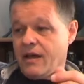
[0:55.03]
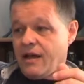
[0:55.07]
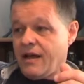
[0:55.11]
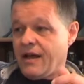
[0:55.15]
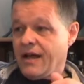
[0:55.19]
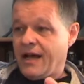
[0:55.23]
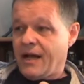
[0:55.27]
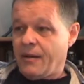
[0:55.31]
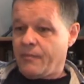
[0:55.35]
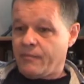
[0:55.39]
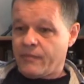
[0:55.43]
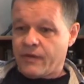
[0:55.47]

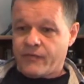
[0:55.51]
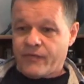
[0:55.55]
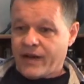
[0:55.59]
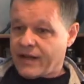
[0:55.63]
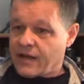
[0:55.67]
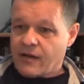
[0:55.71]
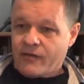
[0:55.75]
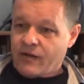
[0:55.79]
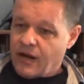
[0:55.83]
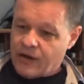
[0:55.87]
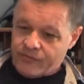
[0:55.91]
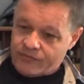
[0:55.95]
Um, in
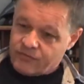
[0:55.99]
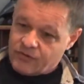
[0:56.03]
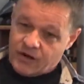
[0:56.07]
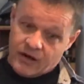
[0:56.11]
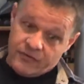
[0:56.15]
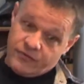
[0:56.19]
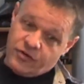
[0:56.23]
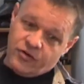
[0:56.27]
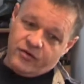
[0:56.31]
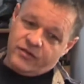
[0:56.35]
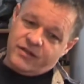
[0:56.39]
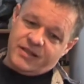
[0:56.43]
fact, I've,
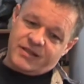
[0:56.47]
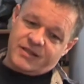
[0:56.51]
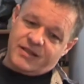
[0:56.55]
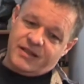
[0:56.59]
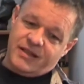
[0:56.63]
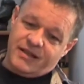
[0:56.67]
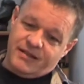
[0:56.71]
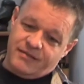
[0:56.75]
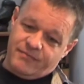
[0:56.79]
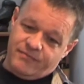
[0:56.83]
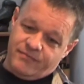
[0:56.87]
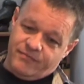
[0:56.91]
I've got
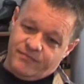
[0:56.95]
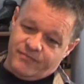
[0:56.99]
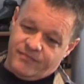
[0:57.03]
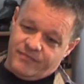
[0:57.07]
this